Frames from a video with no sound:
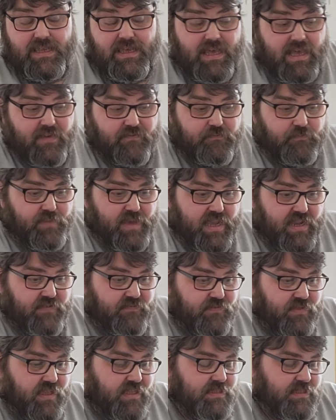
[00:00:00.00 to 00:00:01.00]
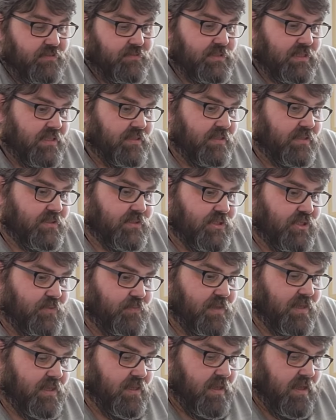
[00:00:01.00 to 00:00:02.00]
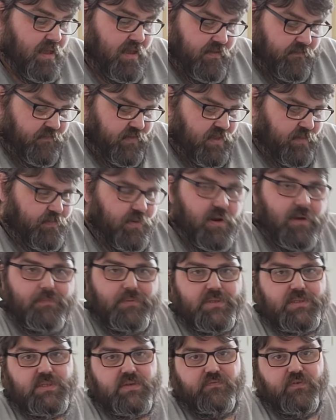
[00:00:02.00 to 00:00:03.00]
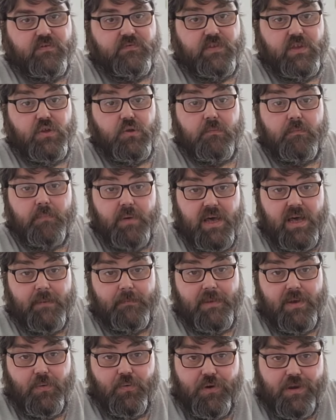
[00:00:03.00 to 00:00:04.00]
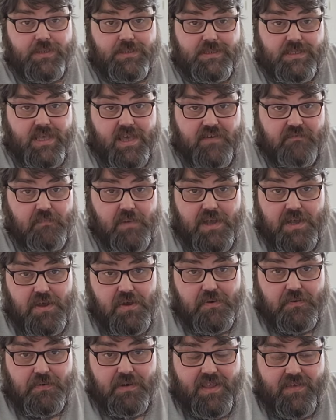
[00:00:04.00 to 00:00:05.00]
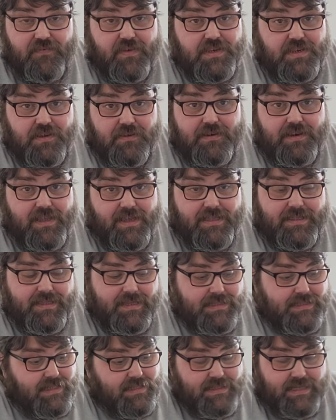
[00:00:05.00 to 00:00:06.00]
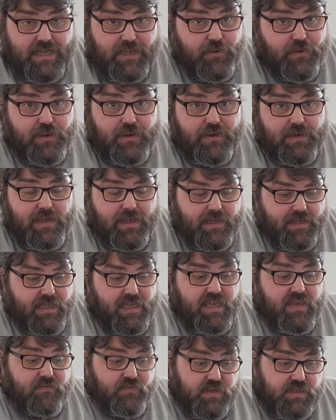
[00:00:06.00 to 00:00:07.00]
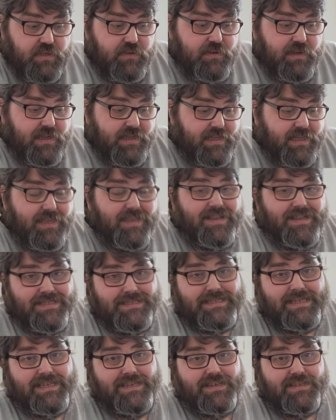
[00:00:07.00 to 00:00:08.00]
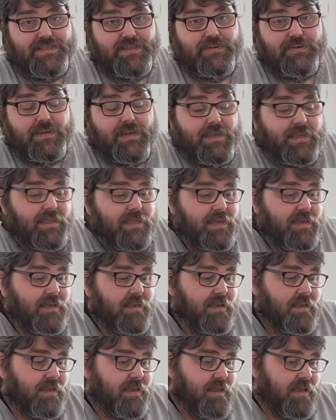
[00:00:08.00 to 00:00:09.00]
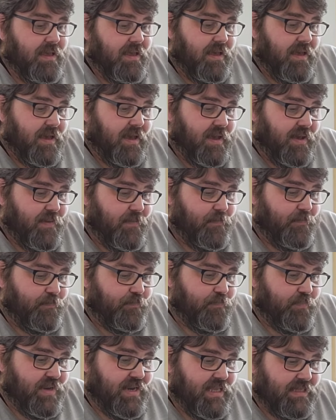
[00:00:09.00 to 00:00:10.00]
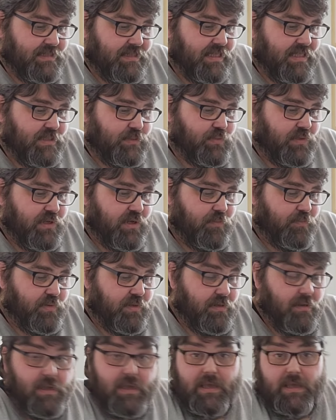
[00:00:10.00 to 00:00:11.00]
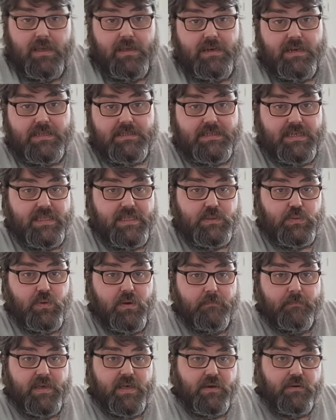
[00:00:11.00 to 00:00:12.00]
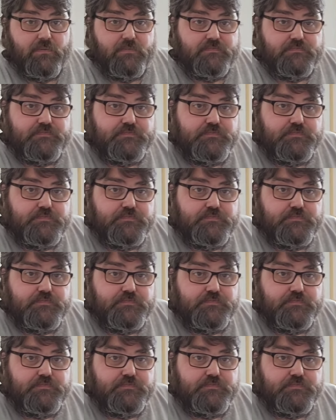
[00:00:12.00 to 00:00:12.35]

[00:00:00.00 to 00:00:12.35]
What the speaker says: I haven't paid for this. They've sent this to me for the purpose of review, but my words are that of my own. If I don't like this, I'll tell you I don't like it. If I do like it, I'll tell you I do like it. But let's get this one open. Let's get this one built.